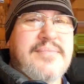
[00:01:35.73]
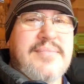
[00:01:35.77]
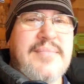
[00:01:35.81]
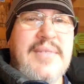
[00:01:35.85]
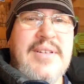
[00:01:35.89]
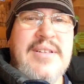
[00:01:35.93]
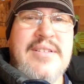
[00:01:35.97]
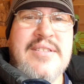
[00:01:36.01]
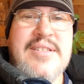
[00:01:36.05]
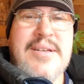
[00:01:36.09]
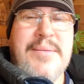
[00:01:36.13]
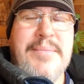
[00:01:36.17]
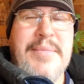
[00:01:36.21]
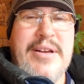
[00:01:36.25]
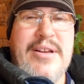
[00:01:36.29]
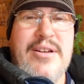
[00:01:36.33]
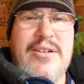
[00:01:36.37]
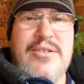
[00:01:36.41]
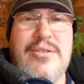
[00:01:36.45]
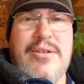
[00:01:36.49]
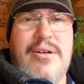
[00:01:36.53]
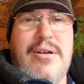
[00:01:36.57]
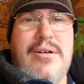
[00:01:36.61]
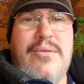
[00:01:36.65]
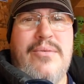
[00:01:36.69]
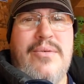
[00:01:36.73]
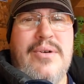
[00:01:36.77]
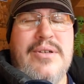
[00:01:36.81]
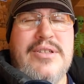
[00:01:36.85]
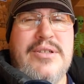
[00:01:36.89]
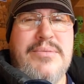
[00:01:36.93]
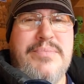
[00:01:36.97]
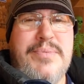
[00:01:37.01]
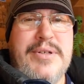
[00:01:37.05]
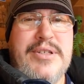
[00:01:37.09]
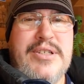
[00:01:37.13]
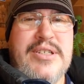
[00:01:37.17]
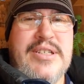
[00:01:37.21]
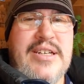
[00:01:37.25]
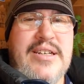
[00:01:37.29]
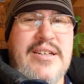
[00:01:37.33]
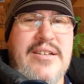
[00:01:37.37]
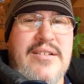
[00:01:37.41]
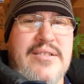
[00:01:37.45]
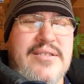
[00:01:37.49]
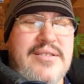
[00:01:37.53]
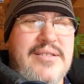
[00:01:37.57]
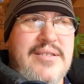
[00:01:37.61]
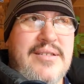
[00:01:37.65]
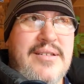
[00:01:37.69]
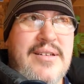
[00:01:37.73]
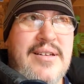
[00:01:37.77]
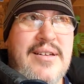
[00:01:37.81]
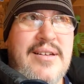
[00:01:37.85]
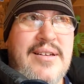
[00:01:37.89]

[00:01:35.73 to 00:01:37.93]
And somebody goes, oh, why don't you put shingles?